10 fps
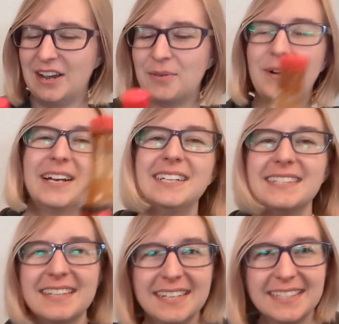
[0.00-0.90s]
One
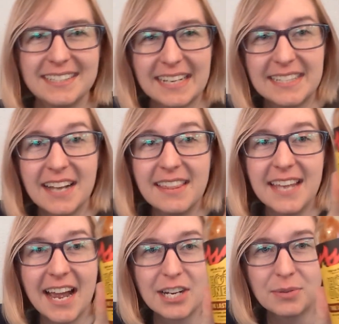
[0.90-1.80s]
is this. It's not
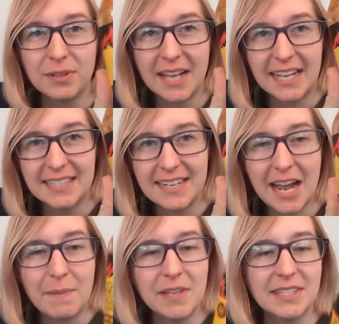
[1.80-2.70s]
the actual Last Stab.